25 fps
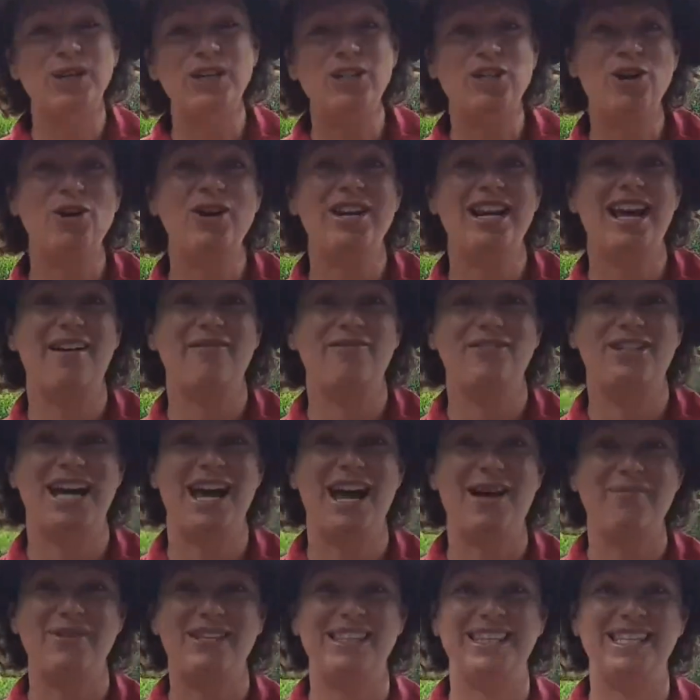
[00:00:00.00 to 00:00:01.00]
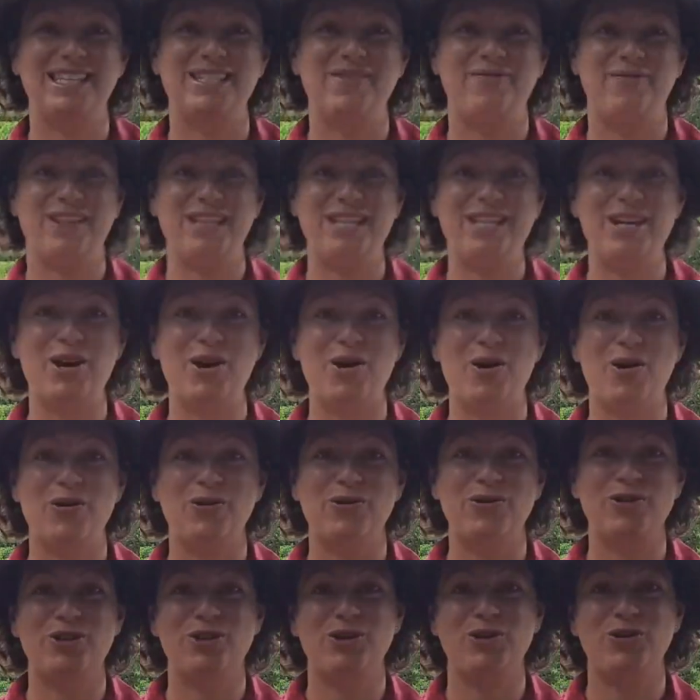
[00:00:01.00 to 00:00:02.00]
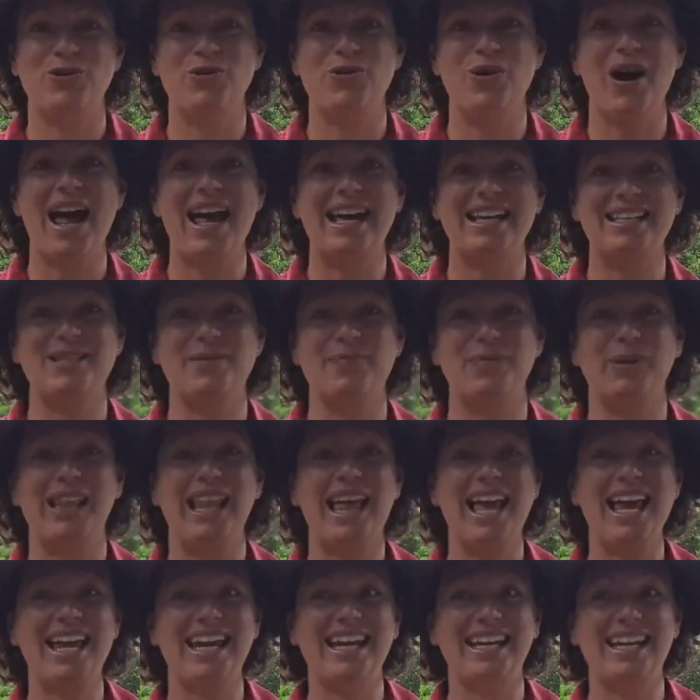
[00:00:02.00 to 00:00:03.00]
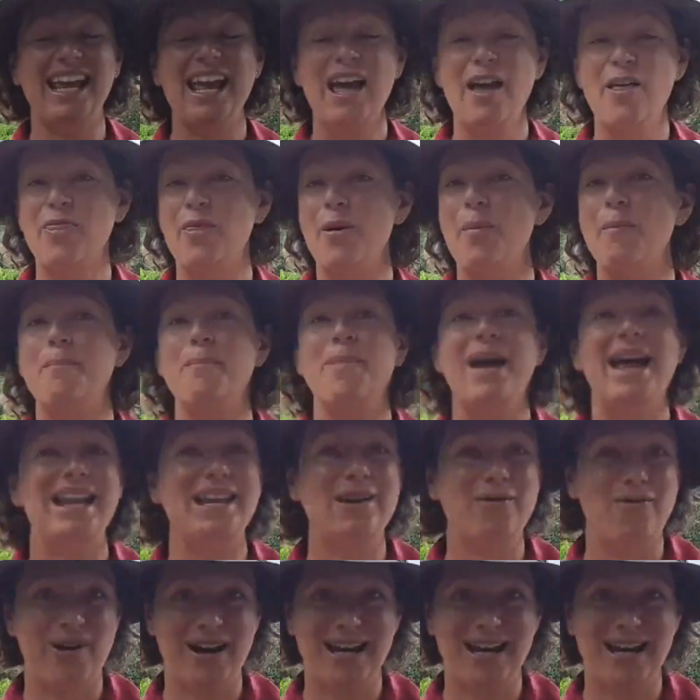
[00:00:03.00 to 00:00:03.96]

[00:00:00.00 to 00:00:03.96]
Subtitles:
we don't have time in this video to explain the many